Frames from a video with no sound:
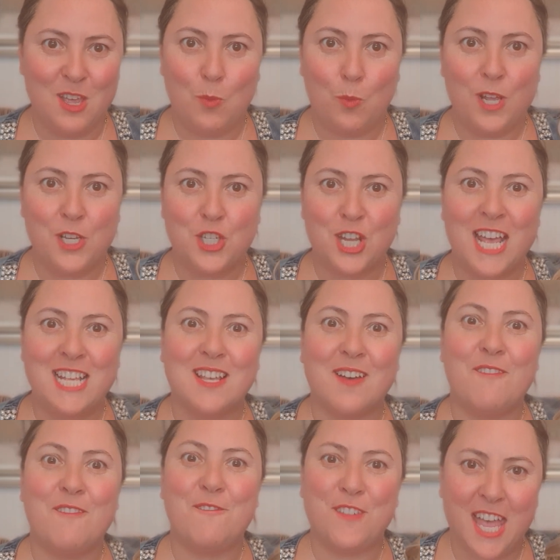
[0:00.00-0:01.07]
which is
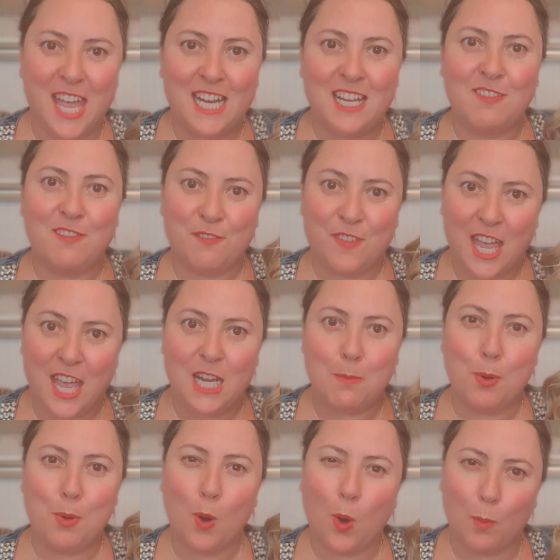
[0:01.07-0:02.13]
a very, very
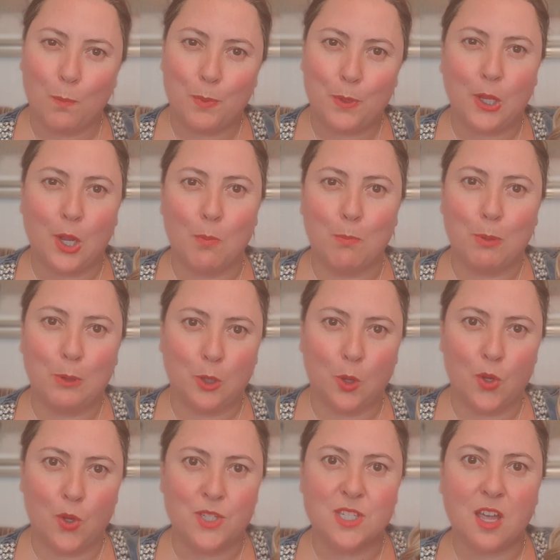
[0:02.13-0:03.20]
popular
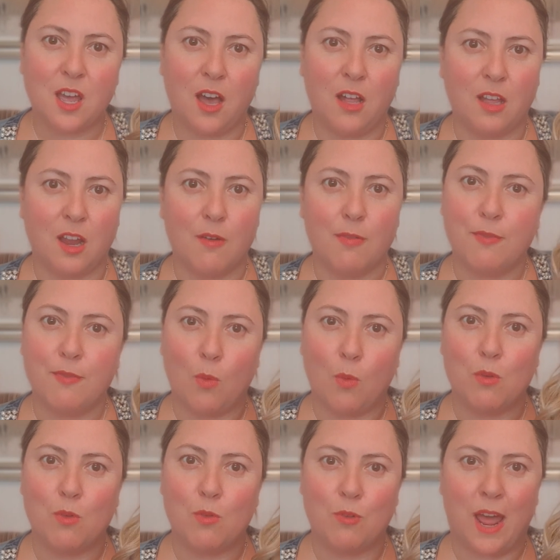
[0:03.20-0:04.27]
blonde colour
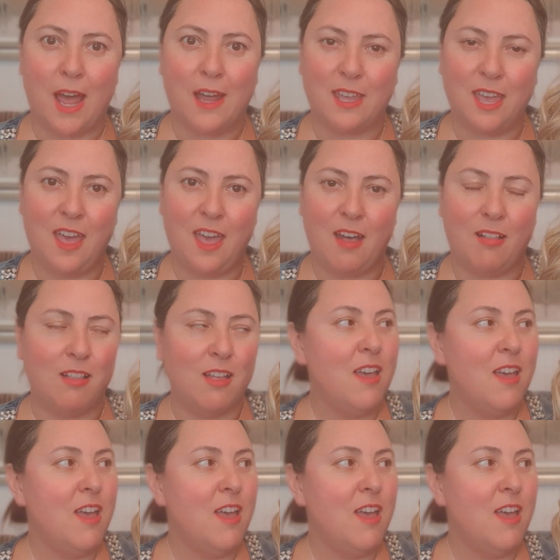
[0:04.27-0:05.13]
from Raquel.